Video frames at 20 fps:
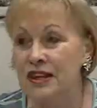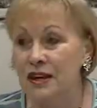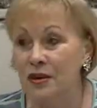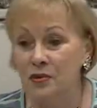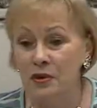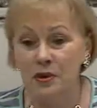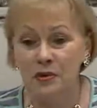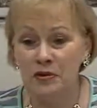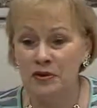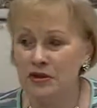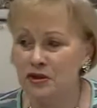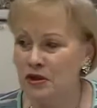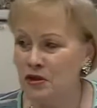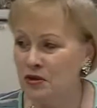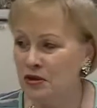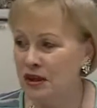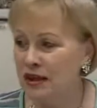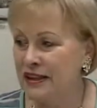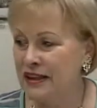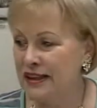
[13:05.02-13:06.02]
We were so
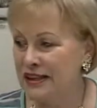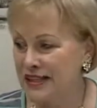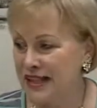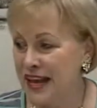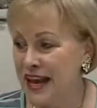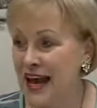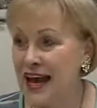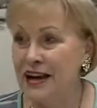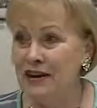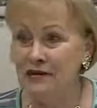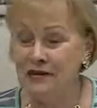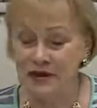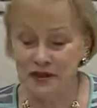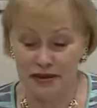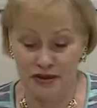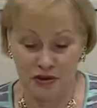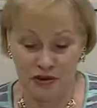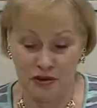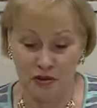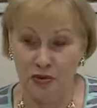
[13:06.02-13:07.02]
lucky to have
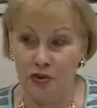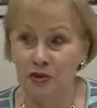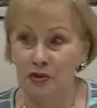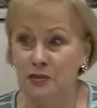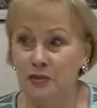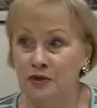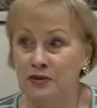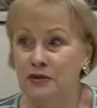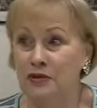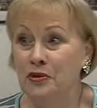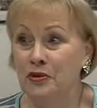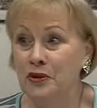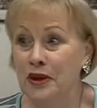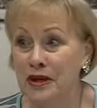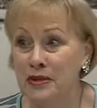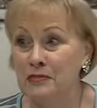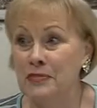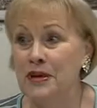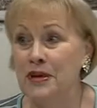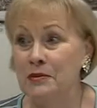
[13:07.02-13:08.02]
this group of
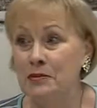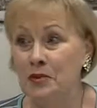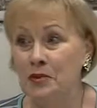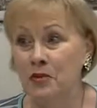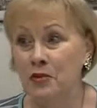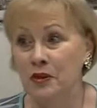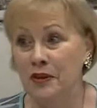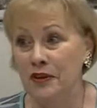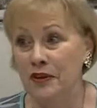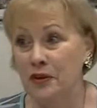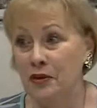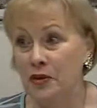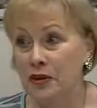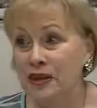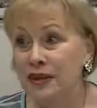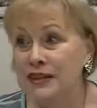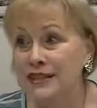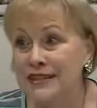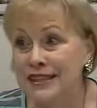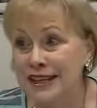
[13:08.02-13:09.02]
great people with the
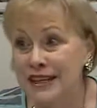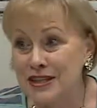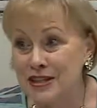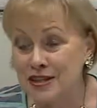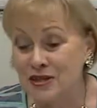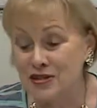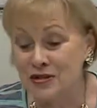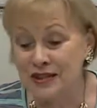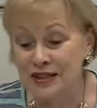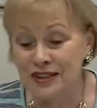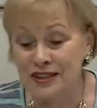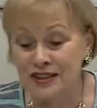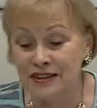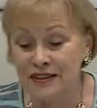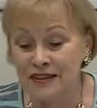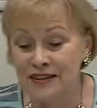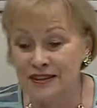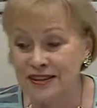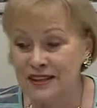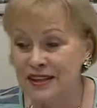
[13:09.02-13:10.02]
organizational
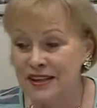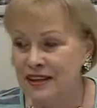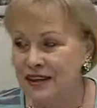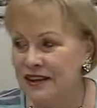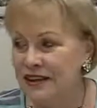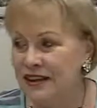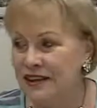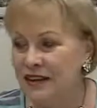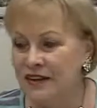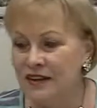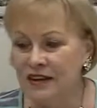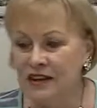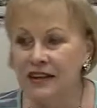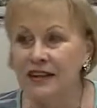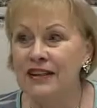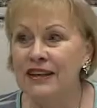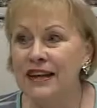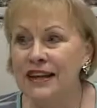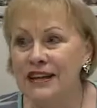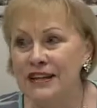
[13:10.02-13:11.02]
skills, the
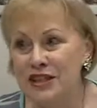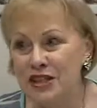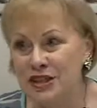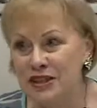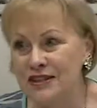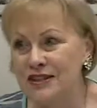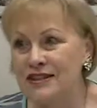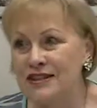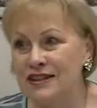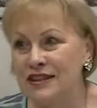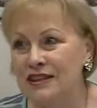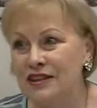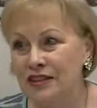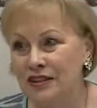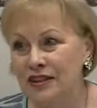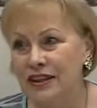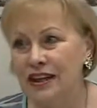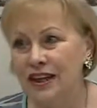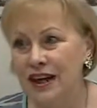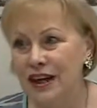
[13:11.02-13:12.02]
connections that
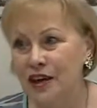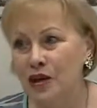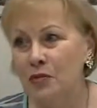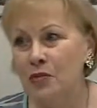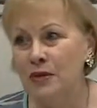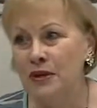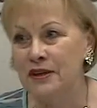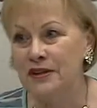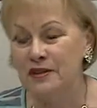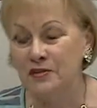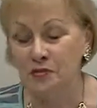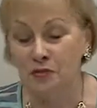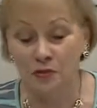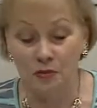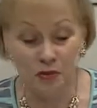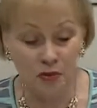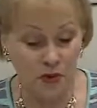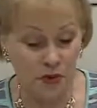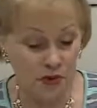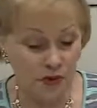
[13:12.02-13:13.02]
could help us
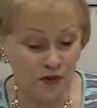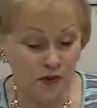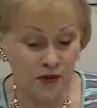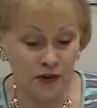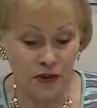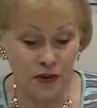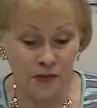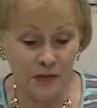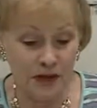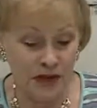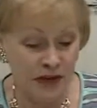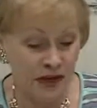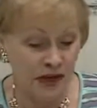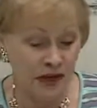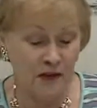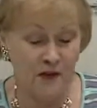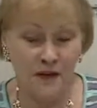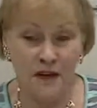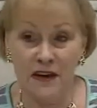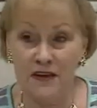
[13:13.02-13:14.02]
move from
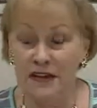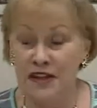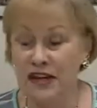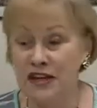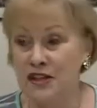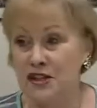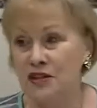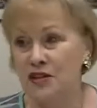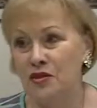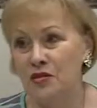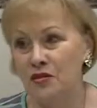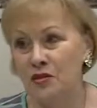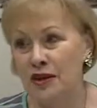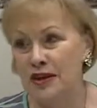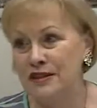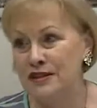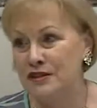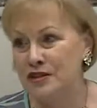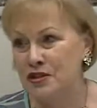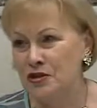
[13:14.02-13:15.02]
a foundation that
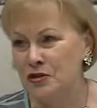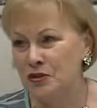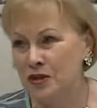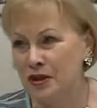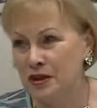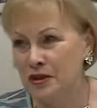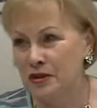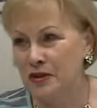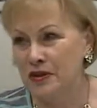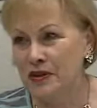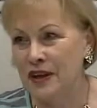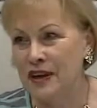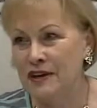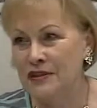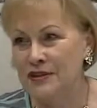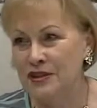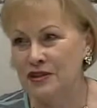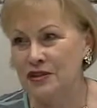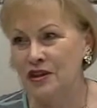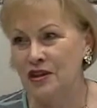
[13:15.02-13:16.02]
raised
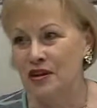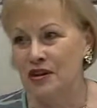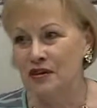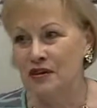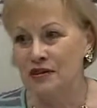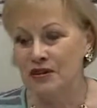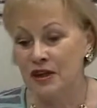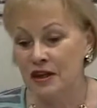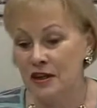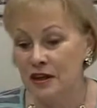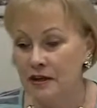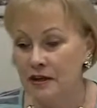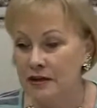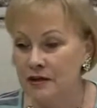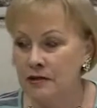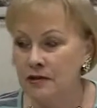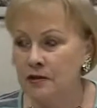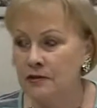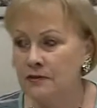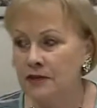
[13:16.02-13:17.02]
$200,000
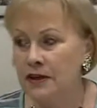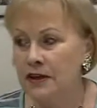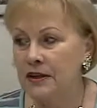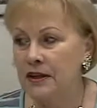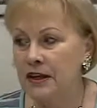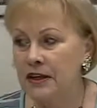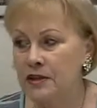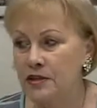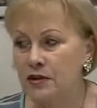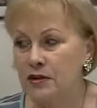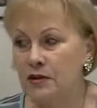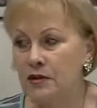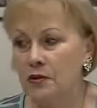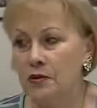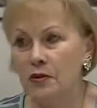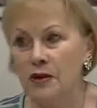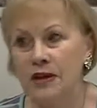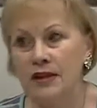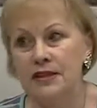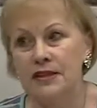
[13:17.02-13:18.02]
to a foundation that
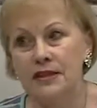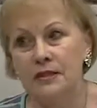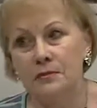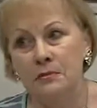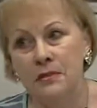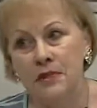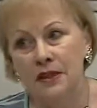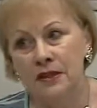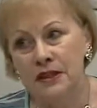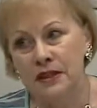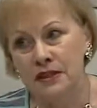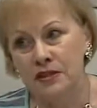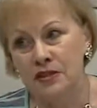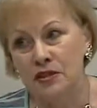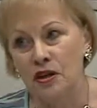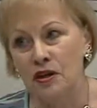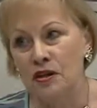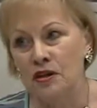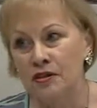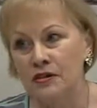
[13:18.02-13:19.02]
raised $1 million
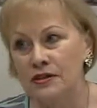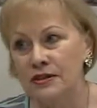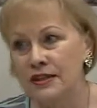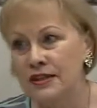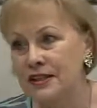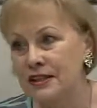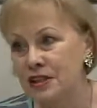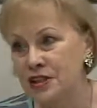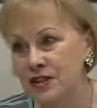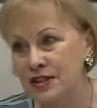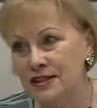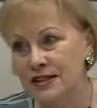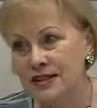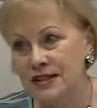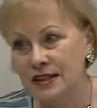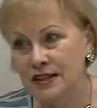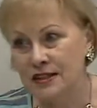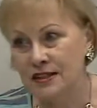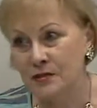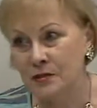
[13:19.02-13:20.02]
in just
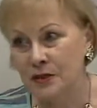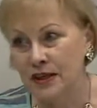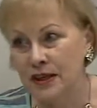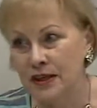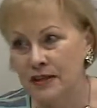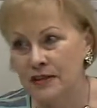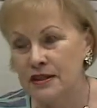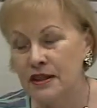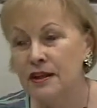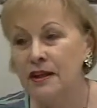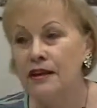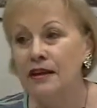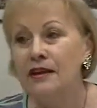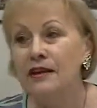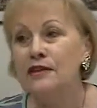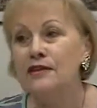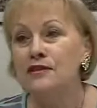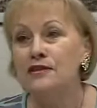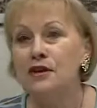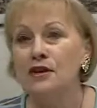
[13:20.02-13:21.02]
6 weeks.
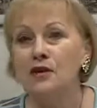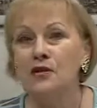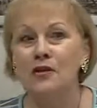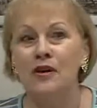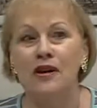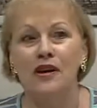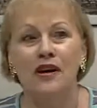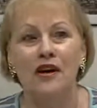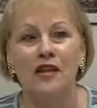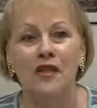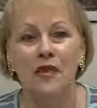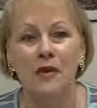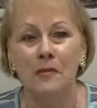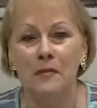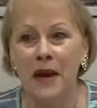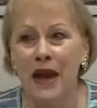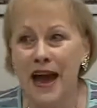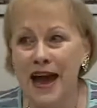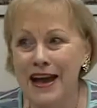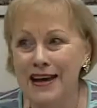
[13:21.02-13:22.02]
So the
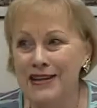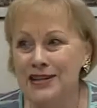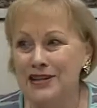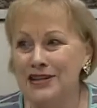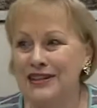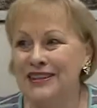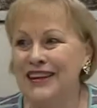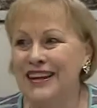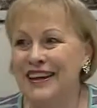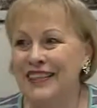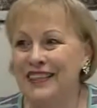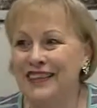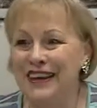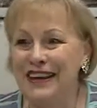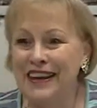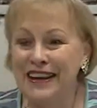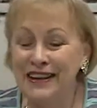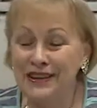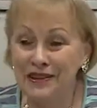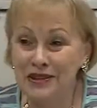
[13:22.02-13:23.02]
passion and
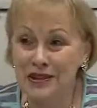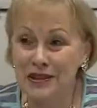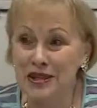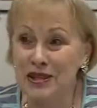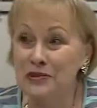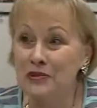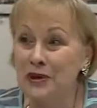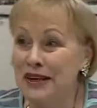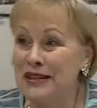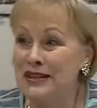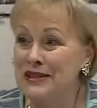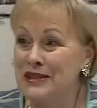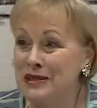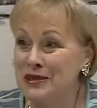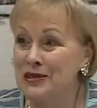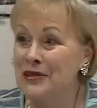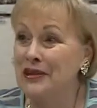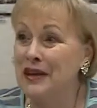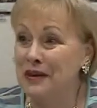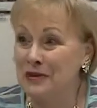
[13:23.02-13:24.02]
the energy went
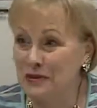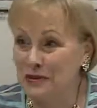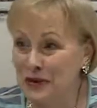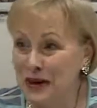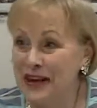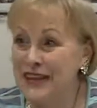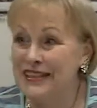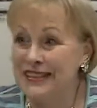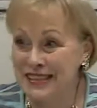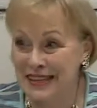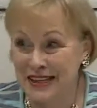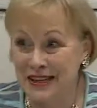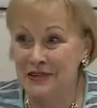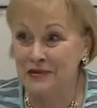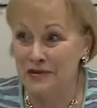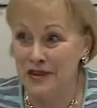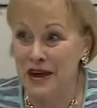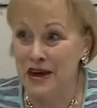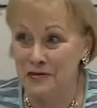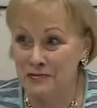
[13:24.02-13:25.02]
into that raising
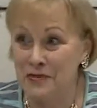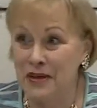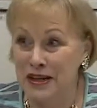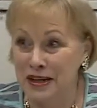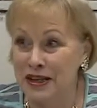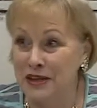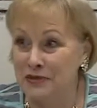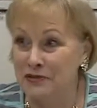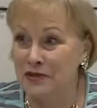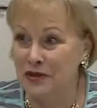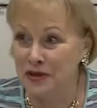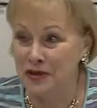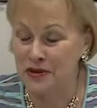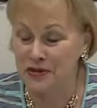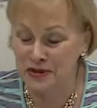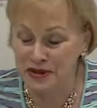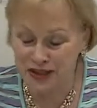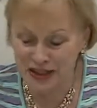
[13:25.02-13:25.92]
of that money for those